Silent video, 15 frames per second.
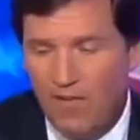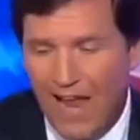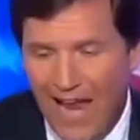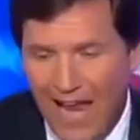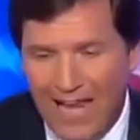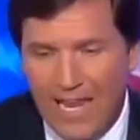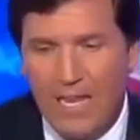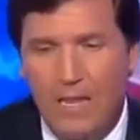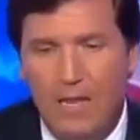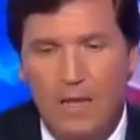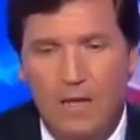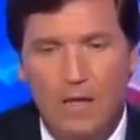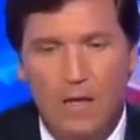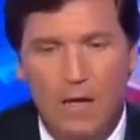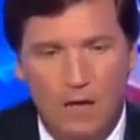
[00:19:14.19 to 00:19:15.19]
of
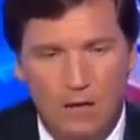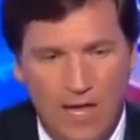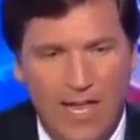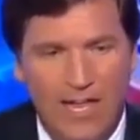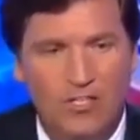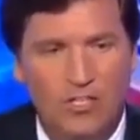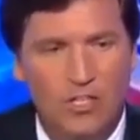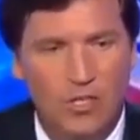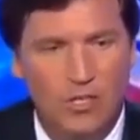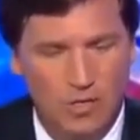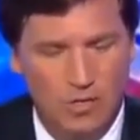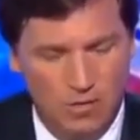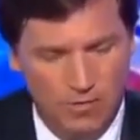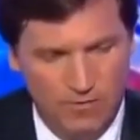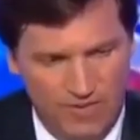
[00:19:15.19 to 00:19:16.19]
any alleged
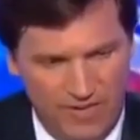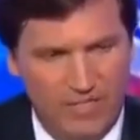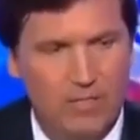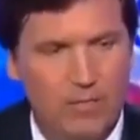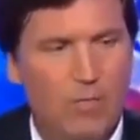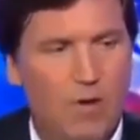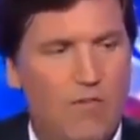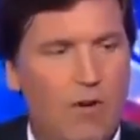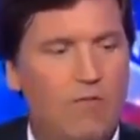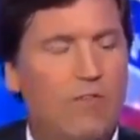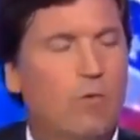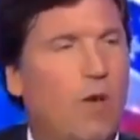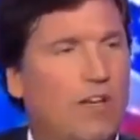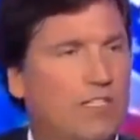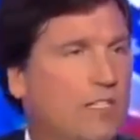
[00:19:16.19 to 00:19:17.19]
victim of
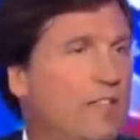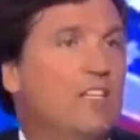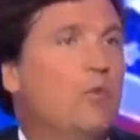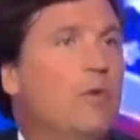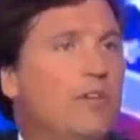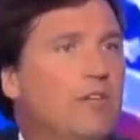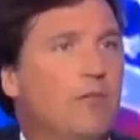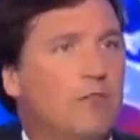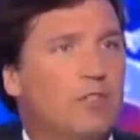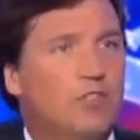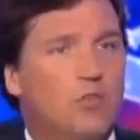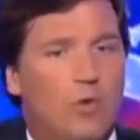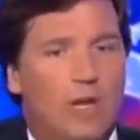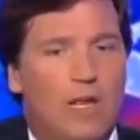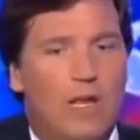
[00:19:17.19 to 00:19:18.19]
Harvey Weinstein. That's why we didn't run
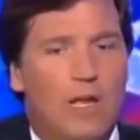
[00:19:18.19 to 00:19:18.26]
the story.